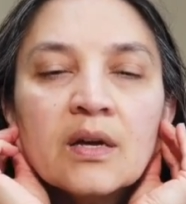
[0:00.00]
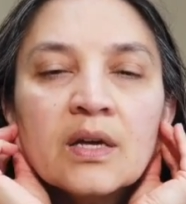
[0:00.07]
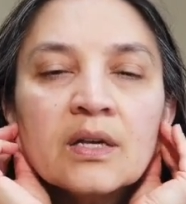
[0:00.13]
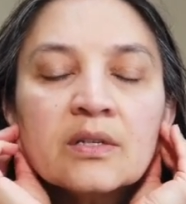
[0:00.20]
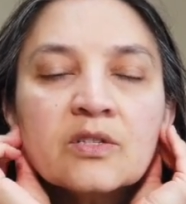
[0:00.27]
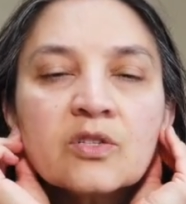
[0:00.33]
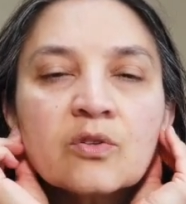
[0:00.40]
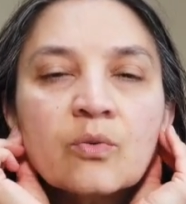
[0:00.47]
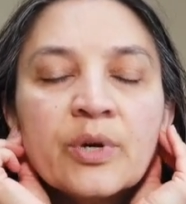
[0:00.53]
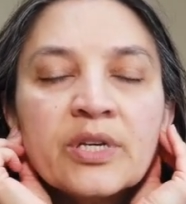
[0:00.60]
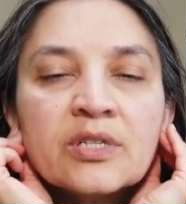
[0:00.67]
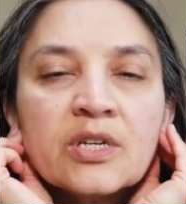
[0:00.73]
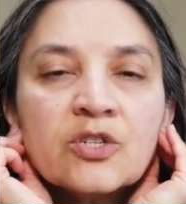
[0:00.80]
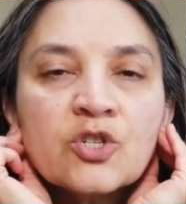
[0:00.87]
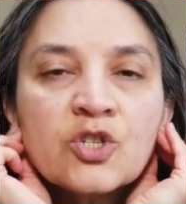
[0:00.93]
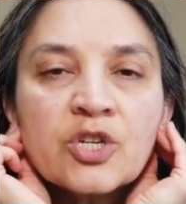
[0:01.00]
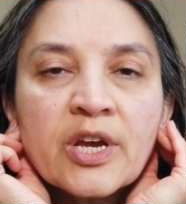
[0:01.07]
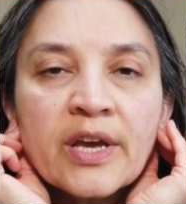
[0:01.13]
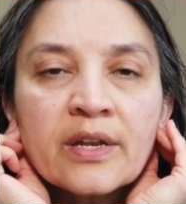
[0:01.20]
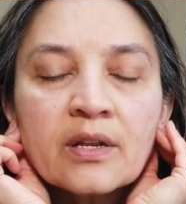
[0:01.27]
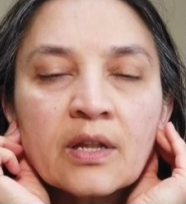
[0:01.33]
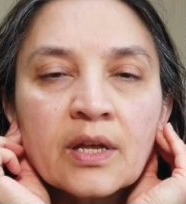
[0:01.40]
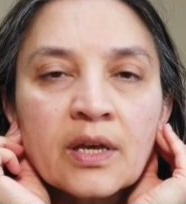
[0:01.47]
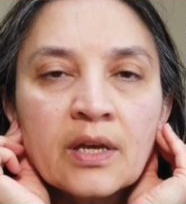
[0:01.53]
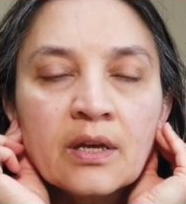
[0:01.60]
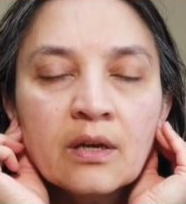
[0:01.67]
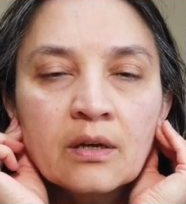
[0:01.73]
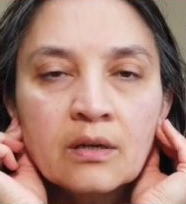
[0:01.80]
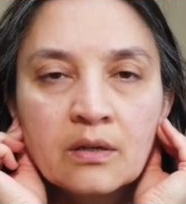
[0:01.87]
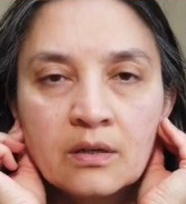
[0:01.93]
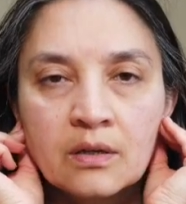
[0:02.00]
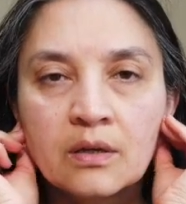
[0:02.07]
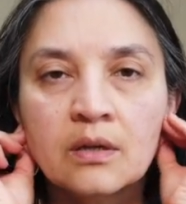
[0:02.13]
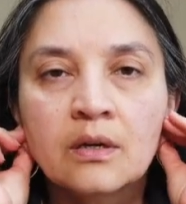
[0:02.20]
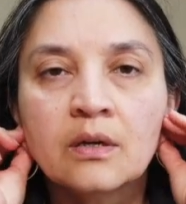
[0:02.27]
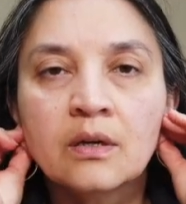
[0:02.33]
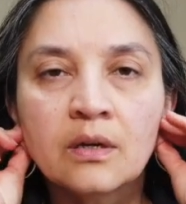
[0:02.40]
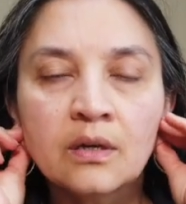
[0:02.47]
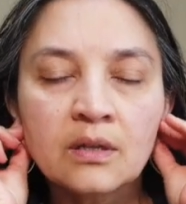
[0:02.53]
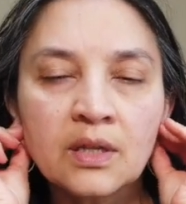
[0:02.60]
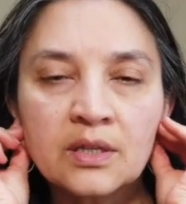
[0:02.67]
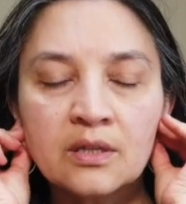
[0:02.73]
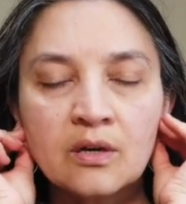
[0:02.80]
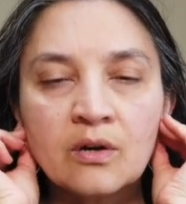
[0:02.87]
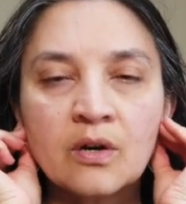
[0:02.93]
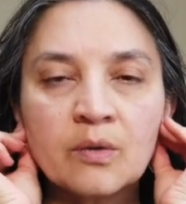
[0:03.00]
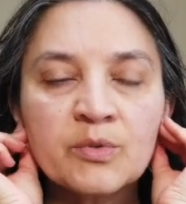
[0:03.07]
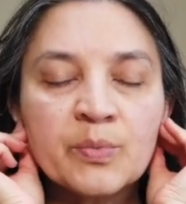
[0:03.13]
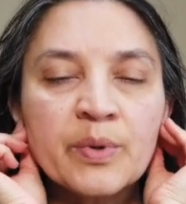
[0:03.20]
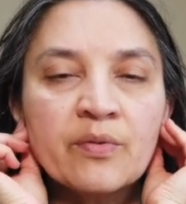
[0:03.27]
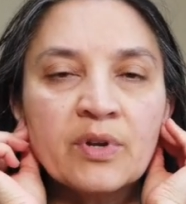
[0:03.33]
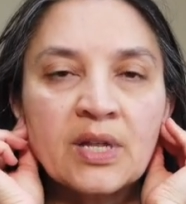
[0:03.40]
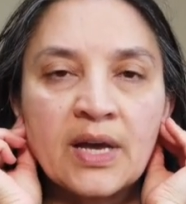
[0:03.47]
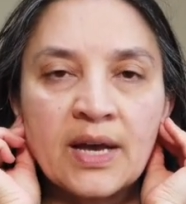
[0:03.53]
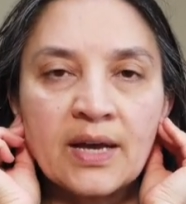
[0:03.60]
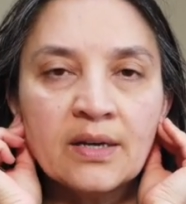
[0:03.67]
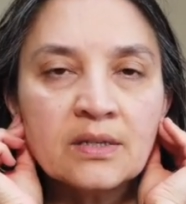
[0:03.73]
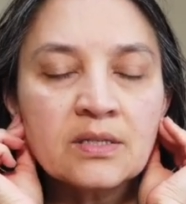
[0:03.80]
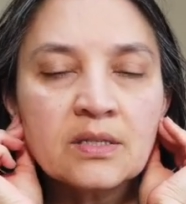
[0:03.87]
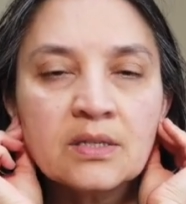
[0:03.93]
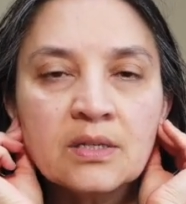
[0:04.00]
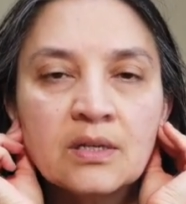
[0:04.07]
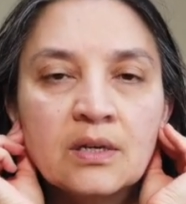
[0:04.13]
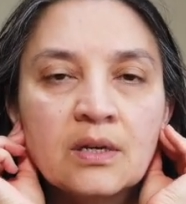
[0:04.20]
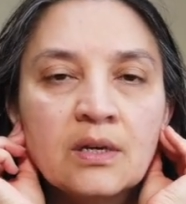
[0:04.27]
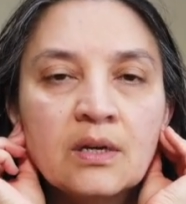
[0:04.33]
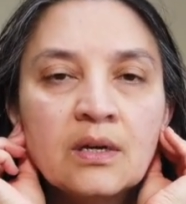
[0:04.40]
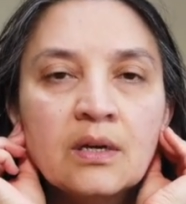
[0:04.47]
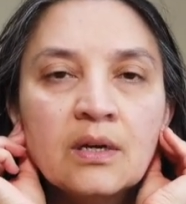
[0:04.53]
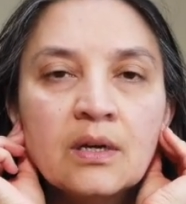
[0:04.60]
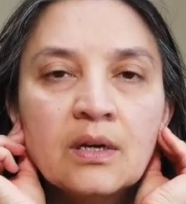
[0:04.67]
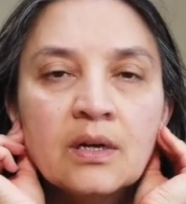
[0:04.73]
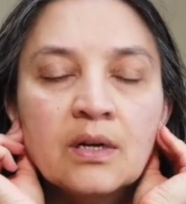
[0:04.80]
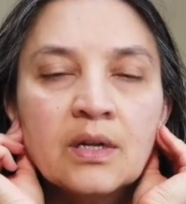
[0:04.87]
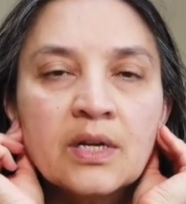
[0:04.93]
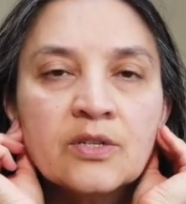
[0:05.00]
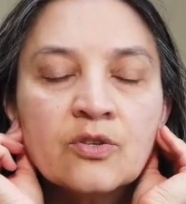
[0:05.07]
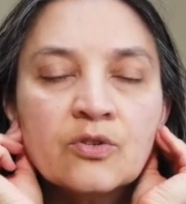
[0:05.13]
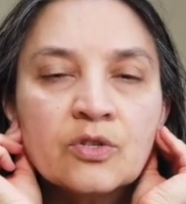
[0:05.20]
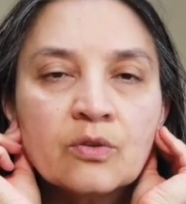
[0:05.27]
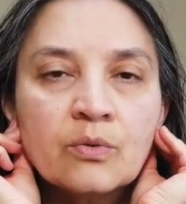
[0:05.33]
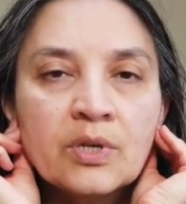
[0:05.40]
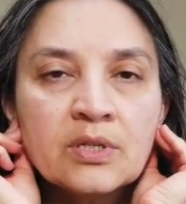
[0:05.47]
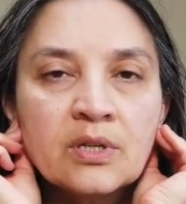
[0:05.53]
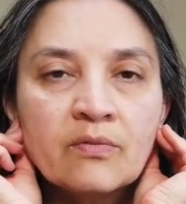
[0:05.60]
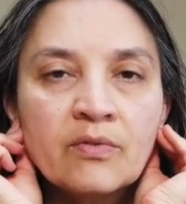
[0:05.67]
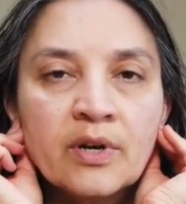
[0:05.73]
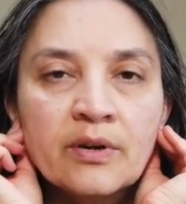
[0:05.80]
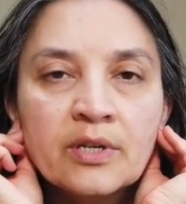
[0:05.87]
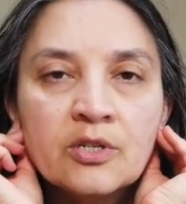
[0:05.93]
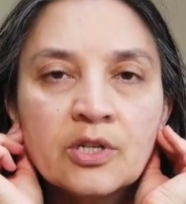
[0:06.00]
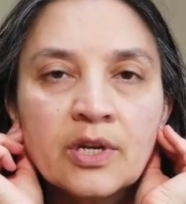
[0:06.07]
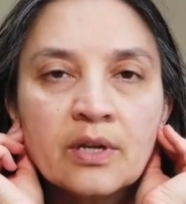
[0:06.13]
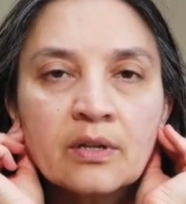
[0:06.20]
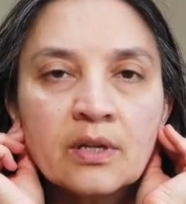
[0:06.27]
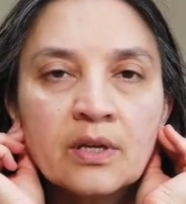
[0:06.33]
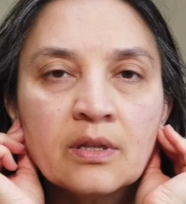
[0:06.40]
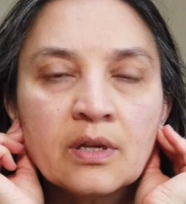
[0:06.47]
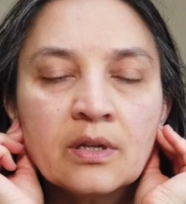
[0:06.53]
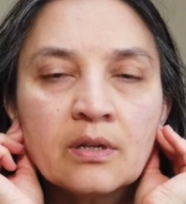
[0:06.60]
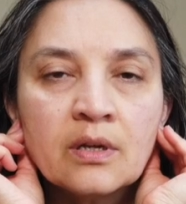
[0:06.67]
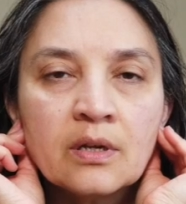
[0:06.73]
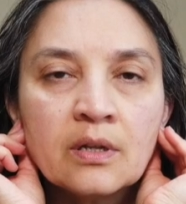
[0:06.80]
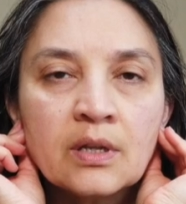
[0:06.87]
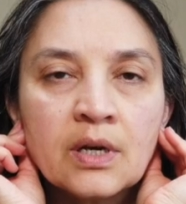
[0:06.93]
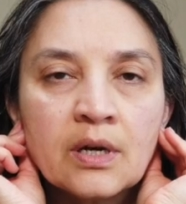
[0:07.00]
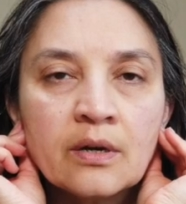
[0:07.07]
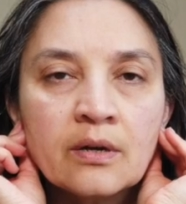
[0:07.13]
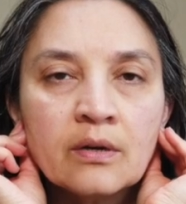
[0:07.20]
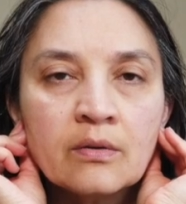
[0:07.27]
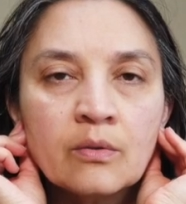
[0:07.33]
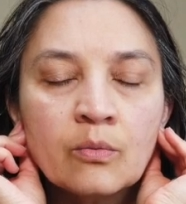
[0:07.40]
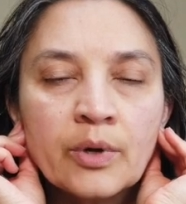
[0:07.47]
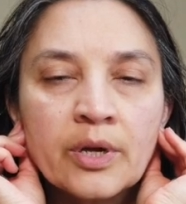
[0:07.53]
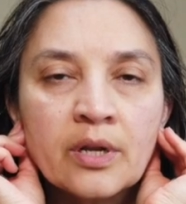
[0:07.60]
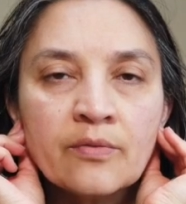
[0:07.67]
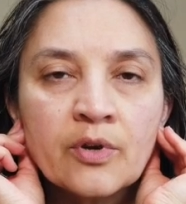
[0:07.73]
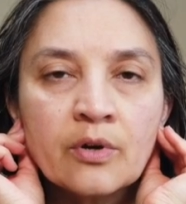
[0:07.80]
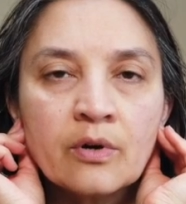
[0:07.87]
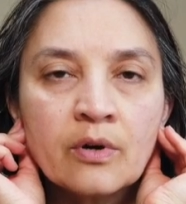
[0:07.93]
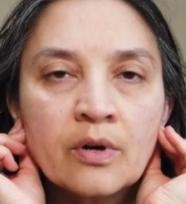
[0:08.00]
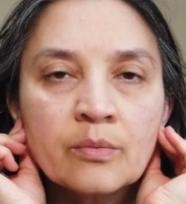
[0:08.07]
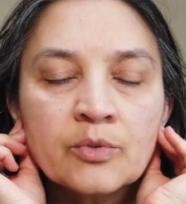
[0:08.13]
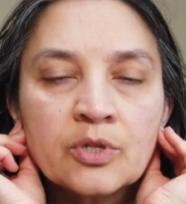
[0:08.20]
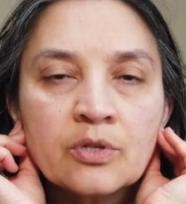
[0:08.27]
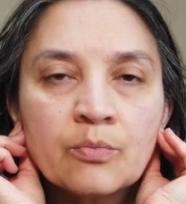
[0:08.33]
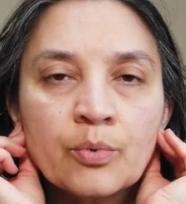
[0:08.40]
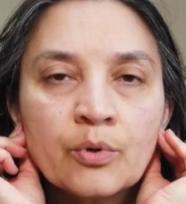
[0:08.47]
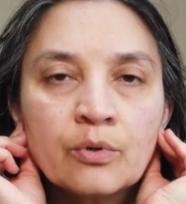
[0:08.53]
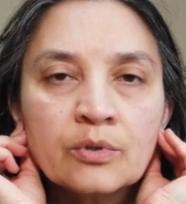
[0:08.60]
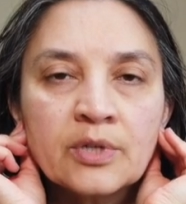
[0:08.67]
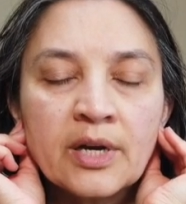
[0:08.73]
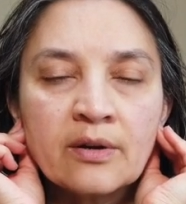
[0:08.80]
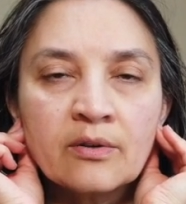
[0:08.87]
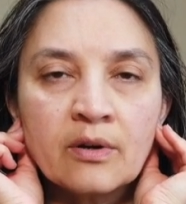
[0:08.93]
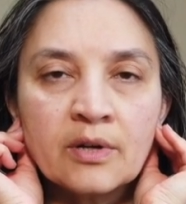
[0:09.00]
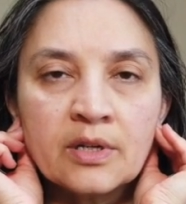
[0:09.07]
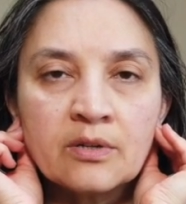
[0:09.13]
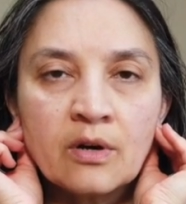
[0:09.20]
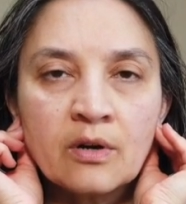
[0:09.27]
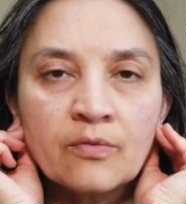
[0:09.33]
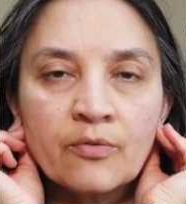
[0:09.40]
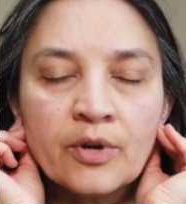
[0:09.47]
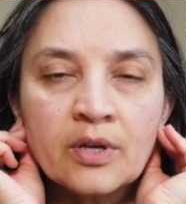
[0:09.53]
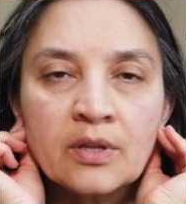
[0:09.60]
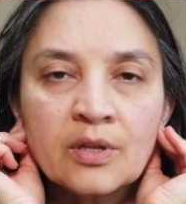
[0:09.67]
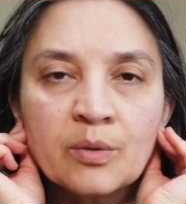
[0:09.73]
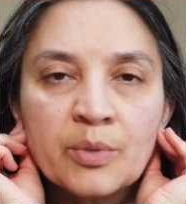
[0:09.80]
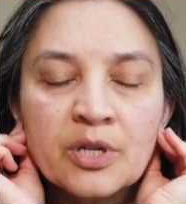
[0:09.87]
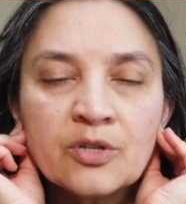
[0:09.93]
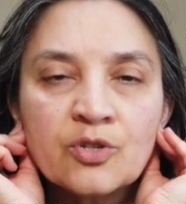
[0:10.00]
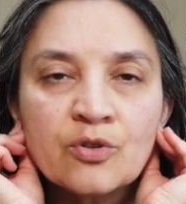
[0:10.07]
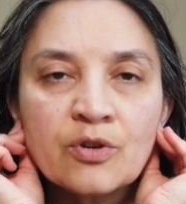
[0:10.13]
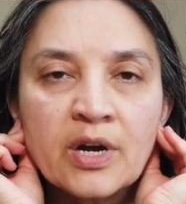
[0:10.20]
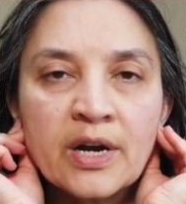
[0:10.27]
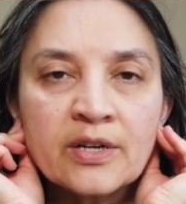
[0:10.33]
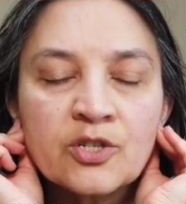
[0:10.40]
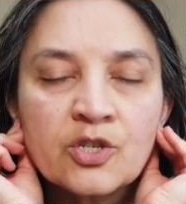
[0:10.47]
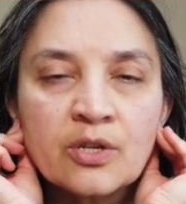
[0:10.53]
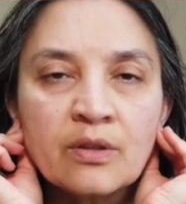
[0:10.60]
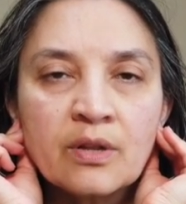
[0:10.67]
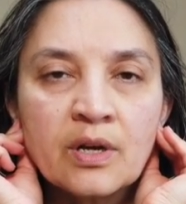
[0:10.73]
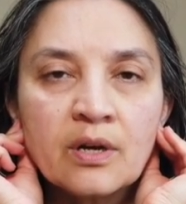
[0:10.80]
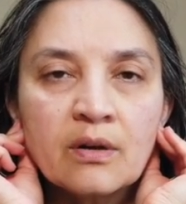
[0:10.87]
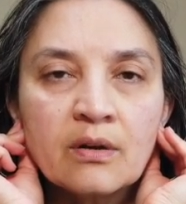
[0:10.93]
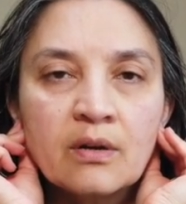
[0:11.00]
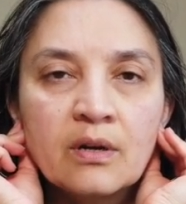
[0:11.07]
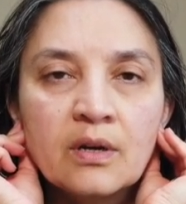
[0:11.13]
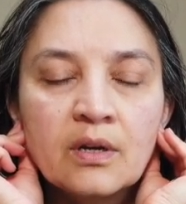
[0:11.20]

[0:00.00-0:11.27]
And squeeze it gently. Let the arms be relaxed. And as you squeeze it very gently, then allow the weight of your arms to pull down on it, offering a little bit of traction there.